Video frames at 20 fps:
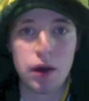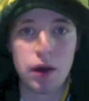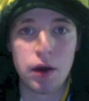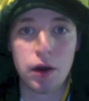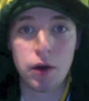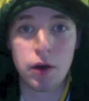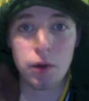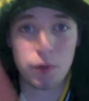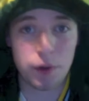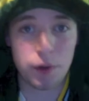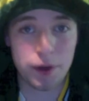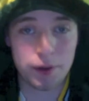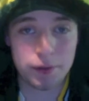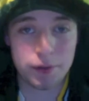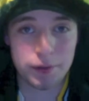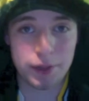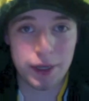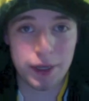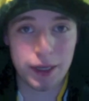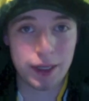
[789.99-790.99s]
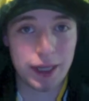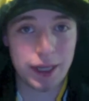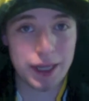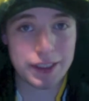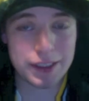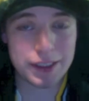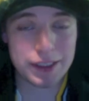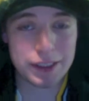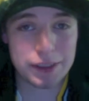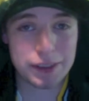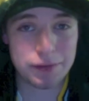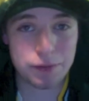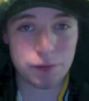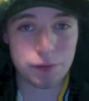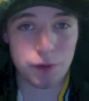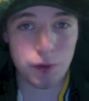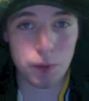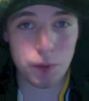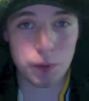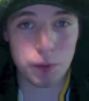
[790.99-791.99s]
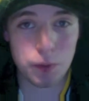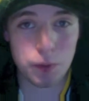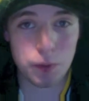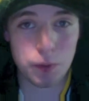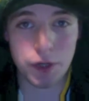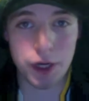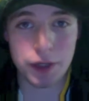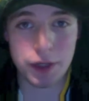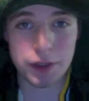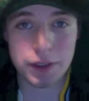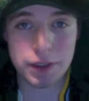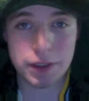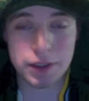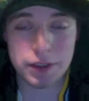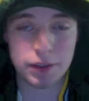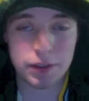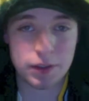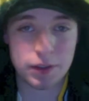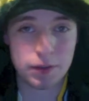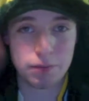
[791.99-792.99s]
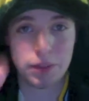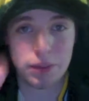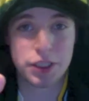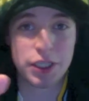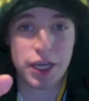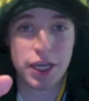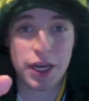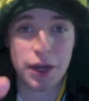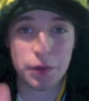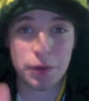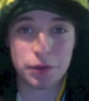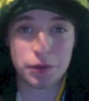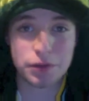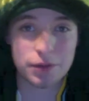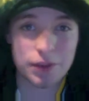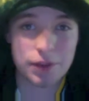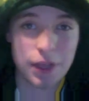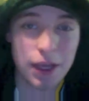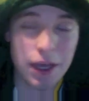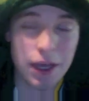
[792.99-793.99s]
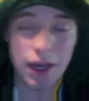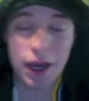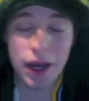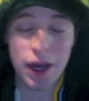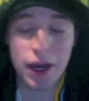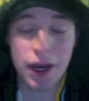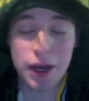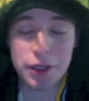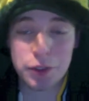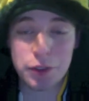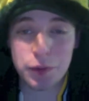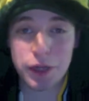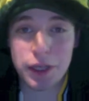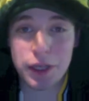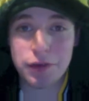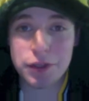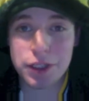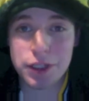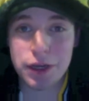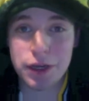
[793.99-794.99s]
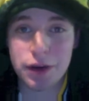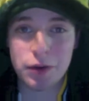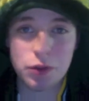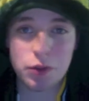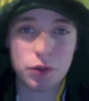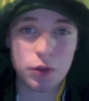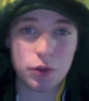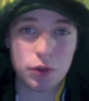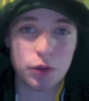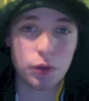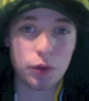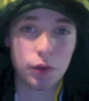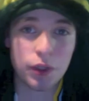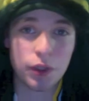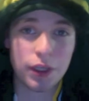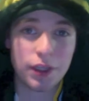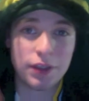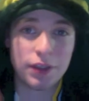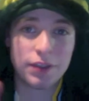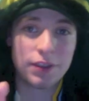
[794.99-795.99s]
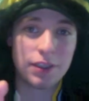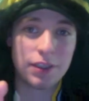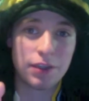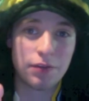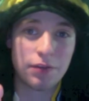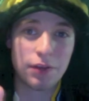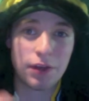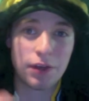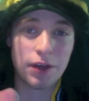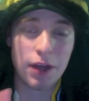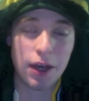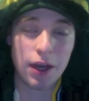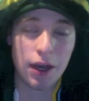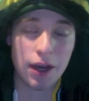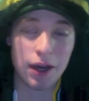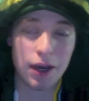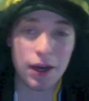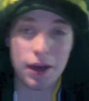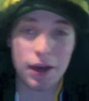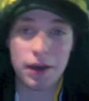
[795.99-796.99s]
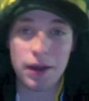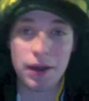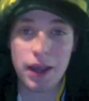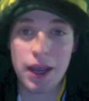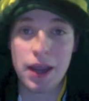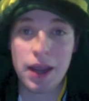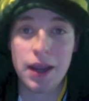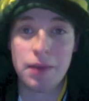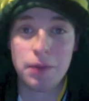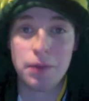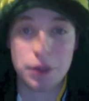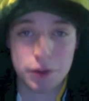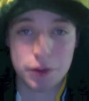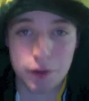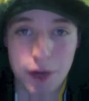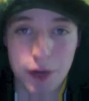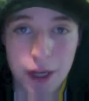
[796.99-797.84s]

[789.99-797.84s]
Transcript: Oh, and lastly, I almost forgot this, my shoutouts. I just want to give a shout out to a cool kid, Steven, Mr.